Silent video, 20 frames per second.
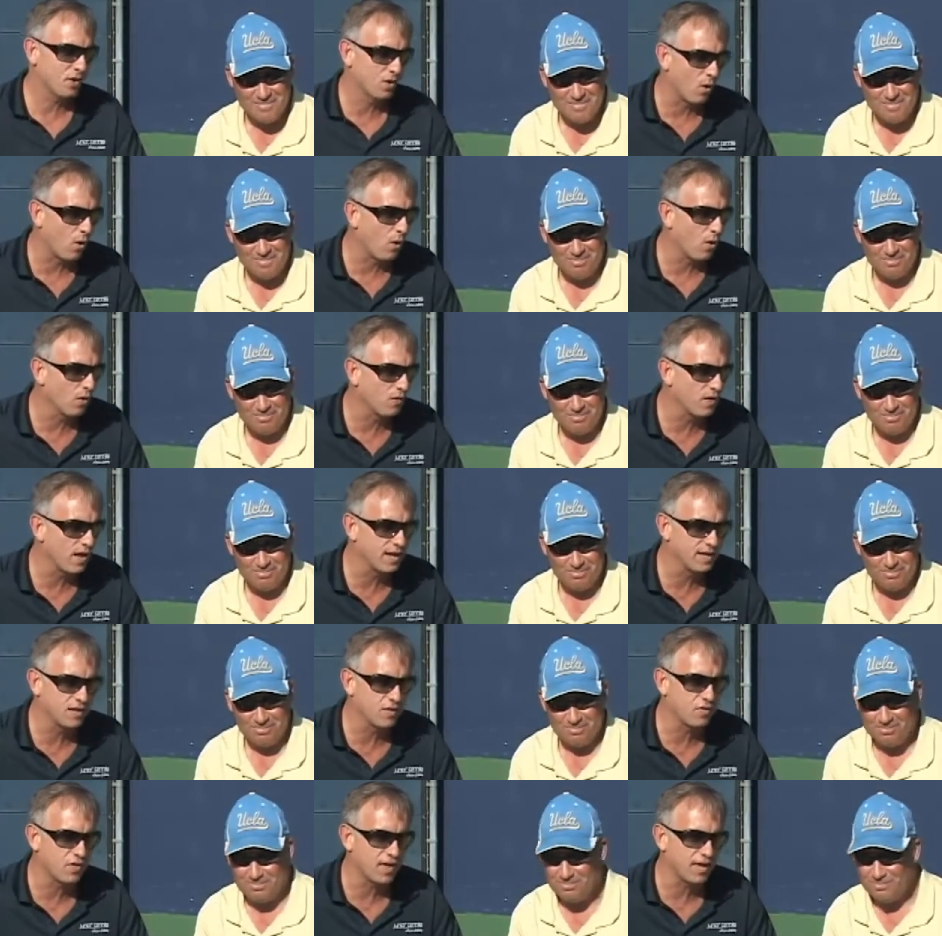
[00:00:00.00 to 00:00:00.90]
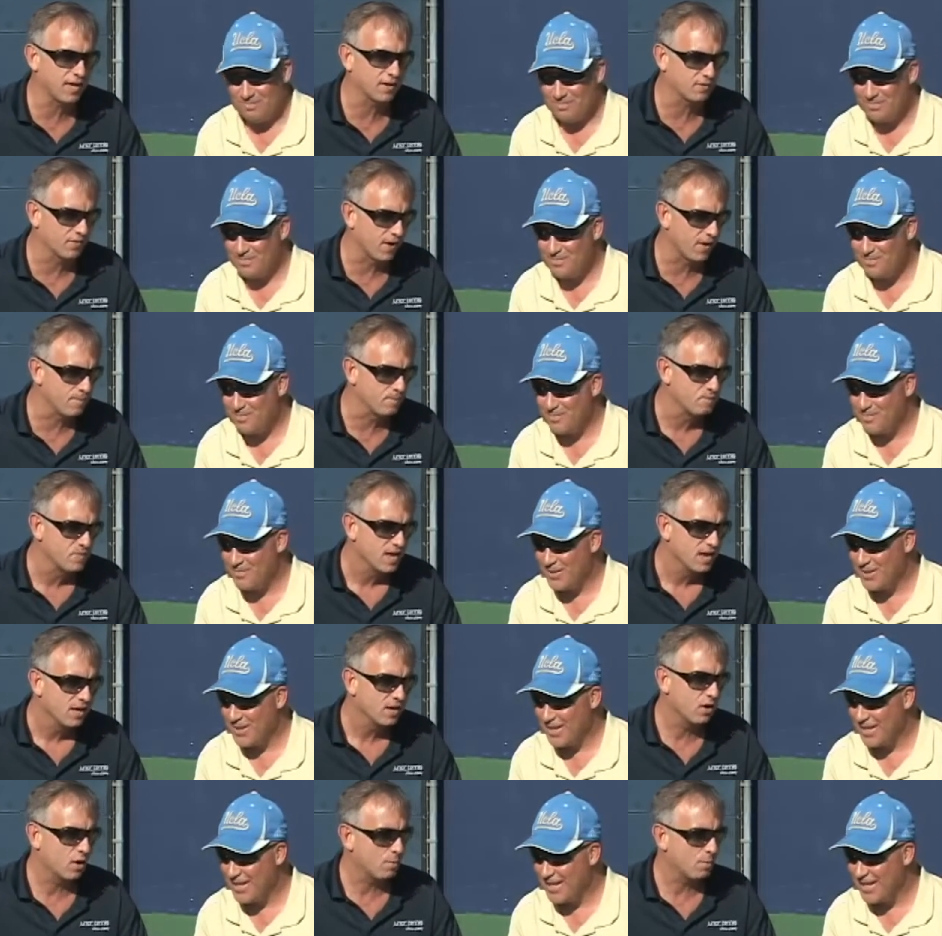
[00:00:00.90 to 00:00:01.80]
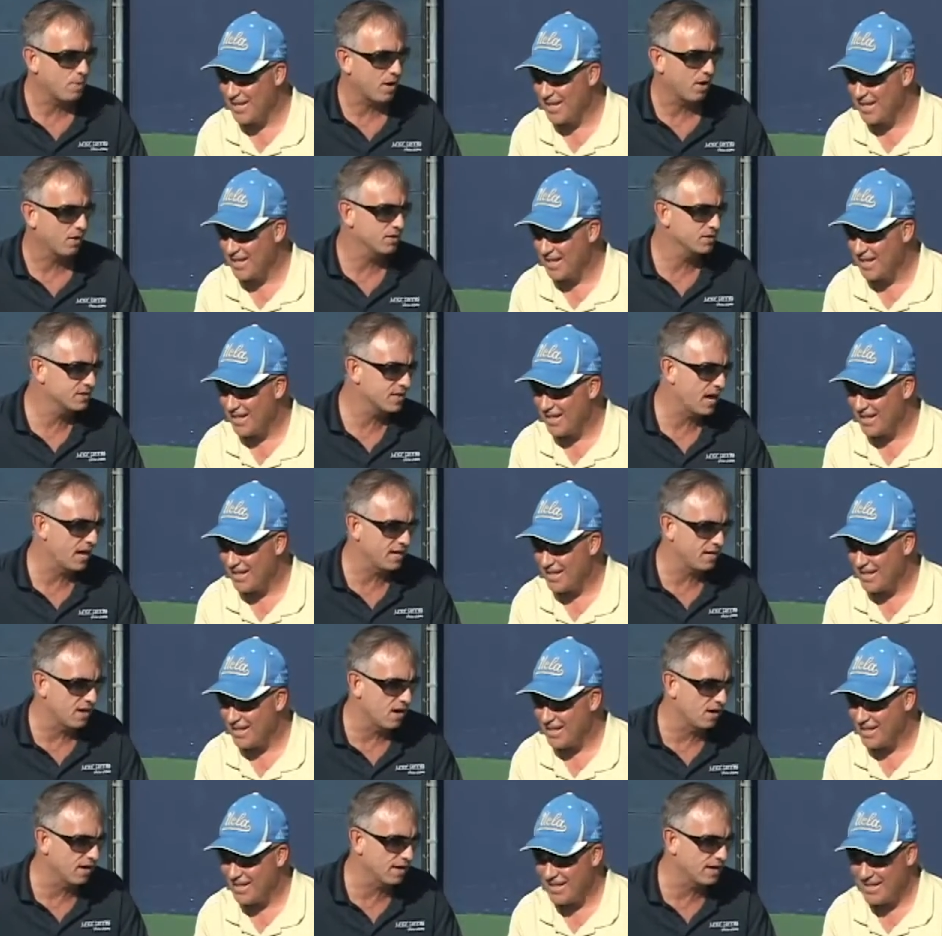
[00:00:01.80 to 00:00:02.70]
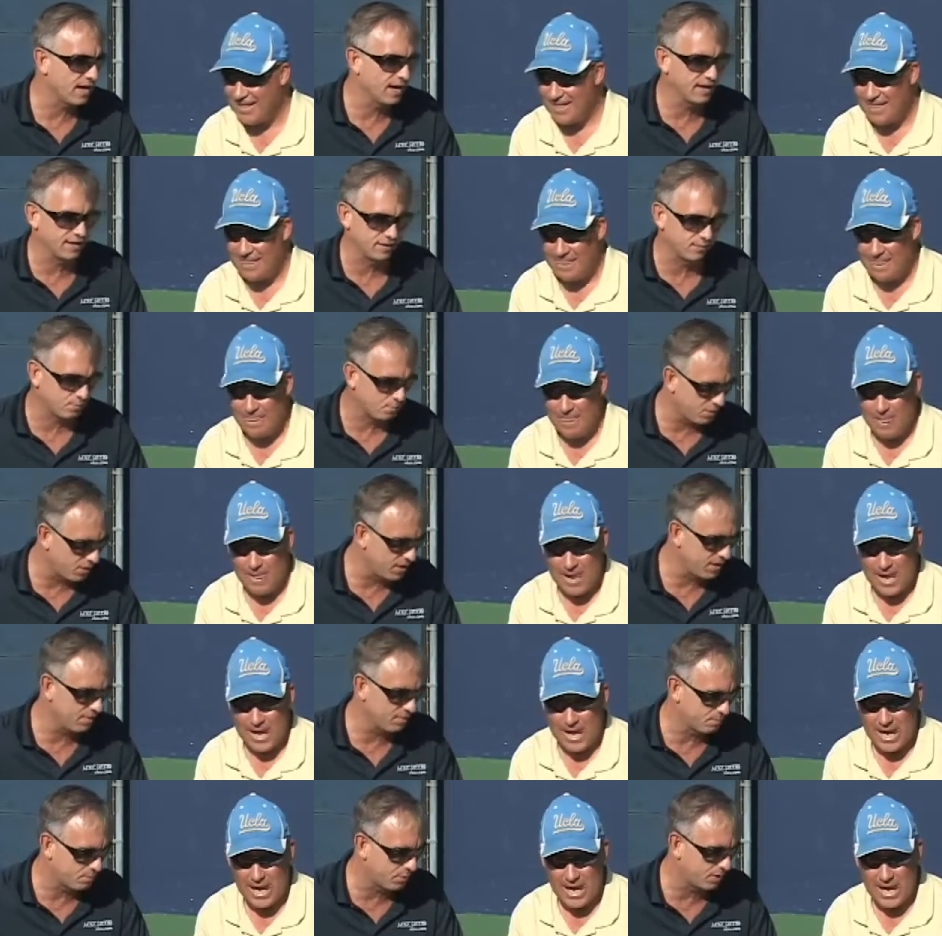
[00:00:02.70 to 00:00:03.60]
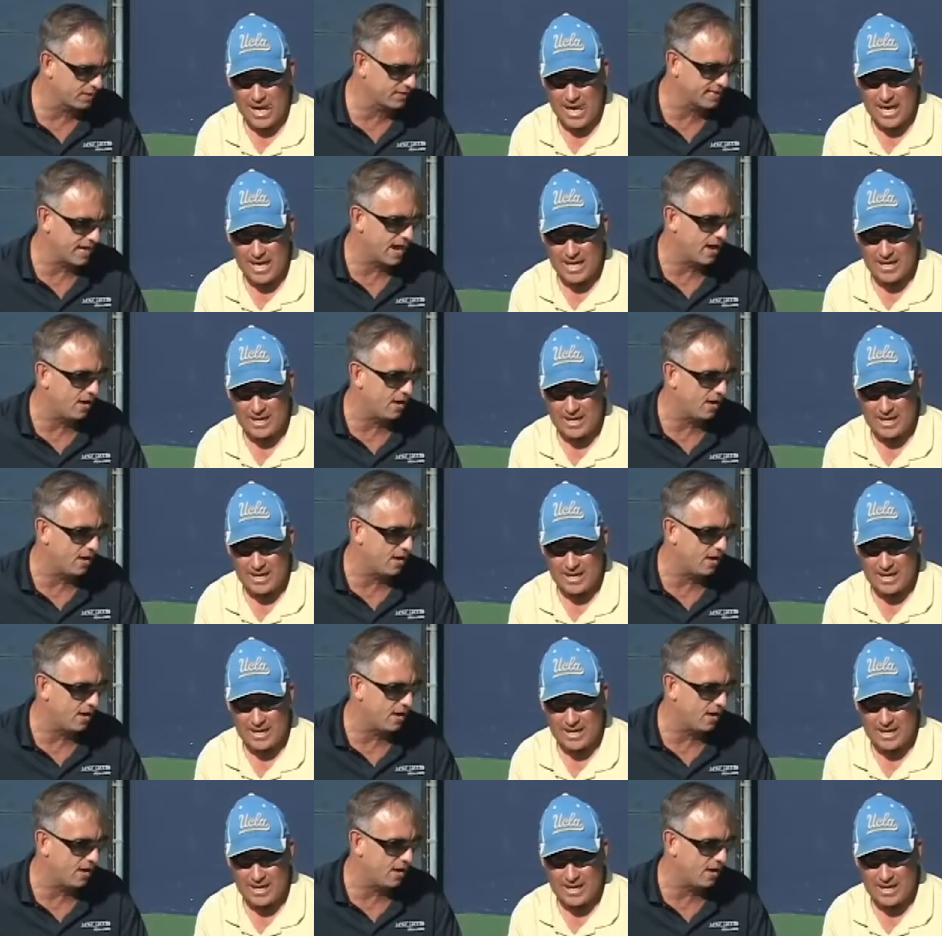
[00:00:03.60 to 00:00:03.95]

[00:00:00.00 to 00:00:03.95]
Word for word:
Speaker 1: well, should that be the goal then? You think if a you know a parent's got a young kid and a